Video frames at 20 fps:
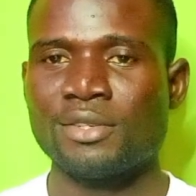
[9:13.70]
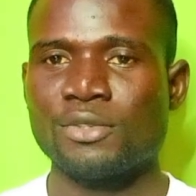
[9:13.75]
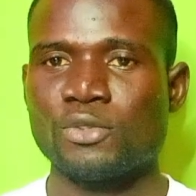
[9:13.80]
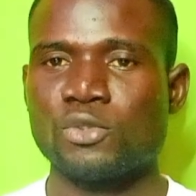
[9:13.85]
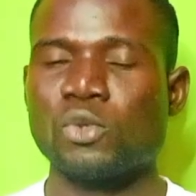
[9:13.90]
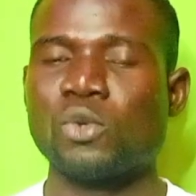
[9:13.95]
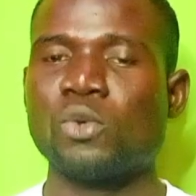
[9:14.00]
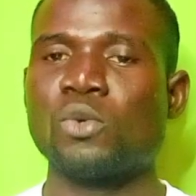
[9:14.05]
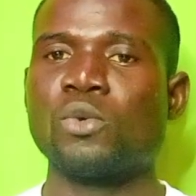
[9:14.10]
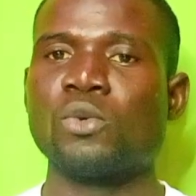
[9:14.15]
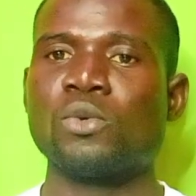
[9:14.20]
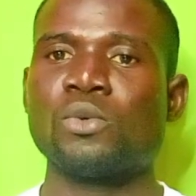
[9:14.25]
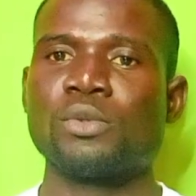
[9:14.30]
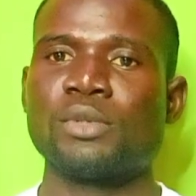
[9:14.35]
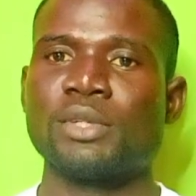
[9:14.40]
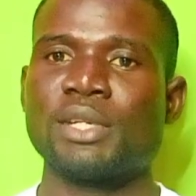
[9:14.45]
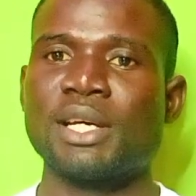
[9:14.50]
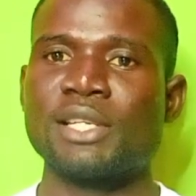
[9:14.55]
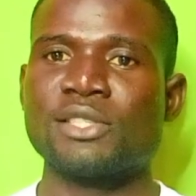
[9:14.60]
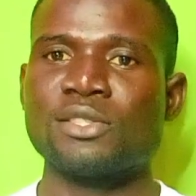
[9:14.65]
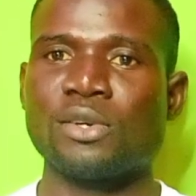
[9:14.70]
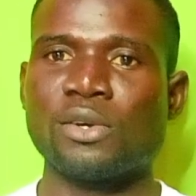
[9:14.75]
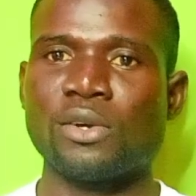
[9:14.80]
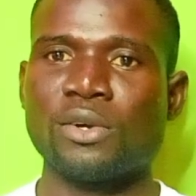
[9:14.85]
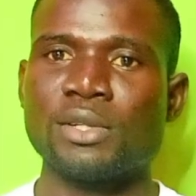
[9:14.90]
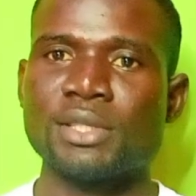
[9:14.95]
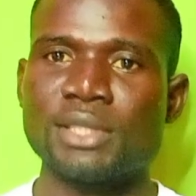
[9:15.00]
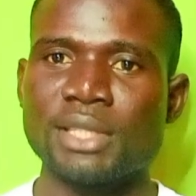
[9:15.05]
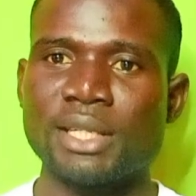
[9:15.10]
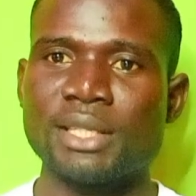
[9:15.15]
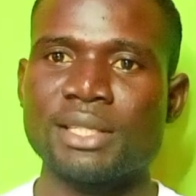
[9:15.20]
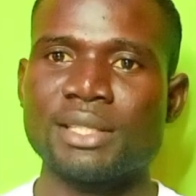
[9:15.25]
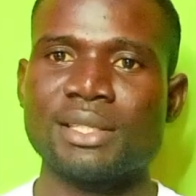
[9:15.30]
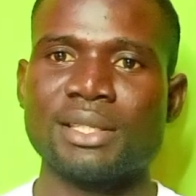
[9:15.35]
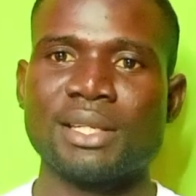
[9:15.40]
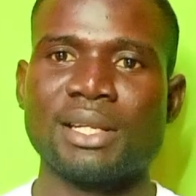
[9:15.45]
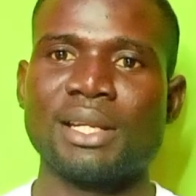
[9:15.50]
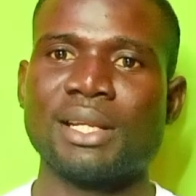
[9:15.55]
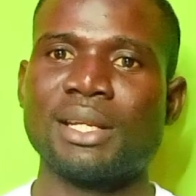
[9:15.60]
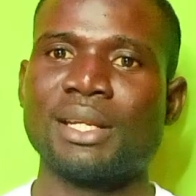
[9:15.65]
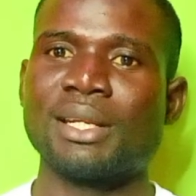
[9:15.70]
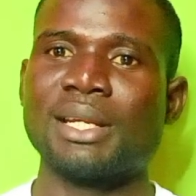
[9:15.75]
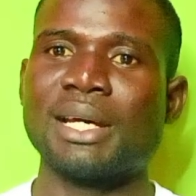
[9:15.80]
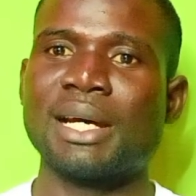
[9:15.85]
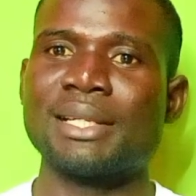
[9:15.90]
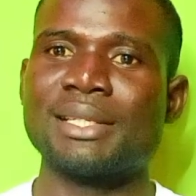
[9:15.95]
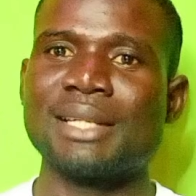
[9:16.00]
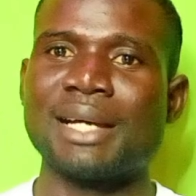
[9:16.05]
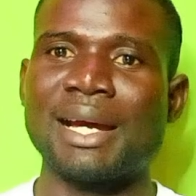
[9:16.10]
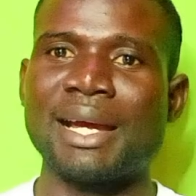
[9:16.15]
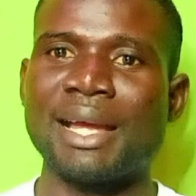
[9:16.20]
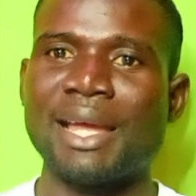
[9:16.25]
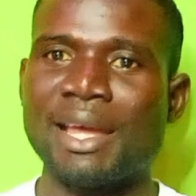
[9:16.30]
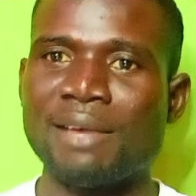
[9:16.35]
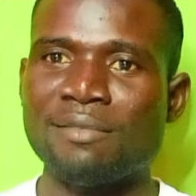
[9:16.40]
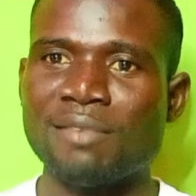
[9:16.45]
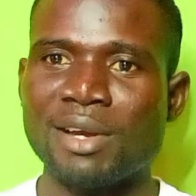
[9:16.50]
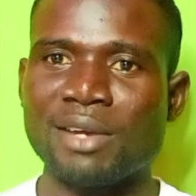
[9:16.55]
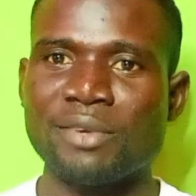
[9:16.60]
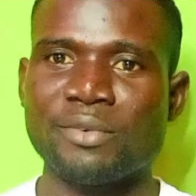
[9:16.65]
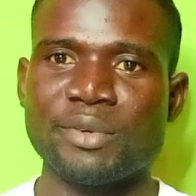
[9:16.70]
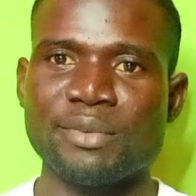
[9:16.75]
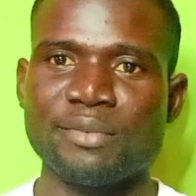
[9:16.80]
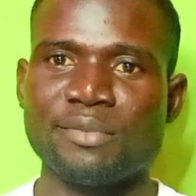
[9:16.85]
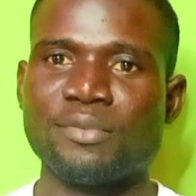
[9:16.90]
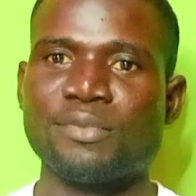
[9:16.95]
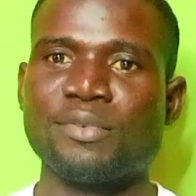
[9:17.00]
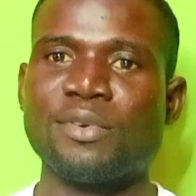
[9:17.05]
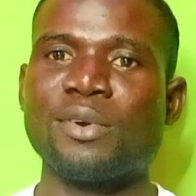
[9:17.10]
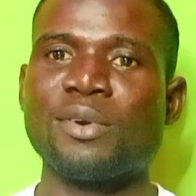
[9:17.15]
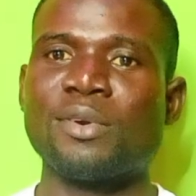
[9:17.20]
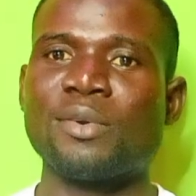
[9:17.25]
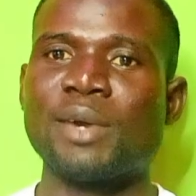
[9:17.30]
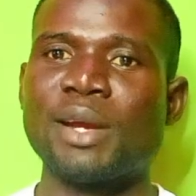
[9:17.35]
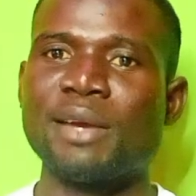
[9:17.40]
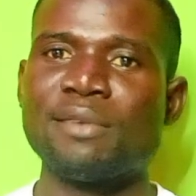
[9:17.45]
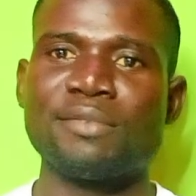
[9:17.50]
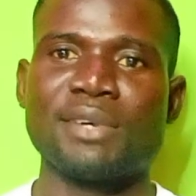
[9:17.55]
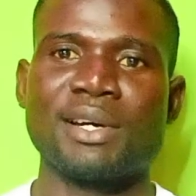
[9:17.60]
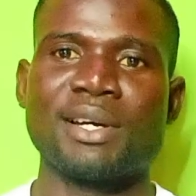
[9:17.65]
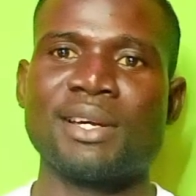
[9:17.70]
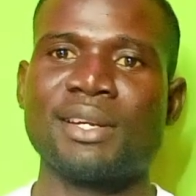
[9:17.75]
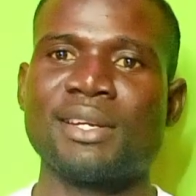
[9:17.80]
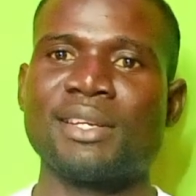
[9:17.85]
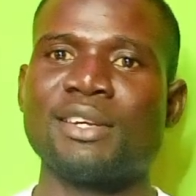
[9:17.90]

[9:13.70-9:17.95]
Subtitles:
So there are some content that are evergreen forever.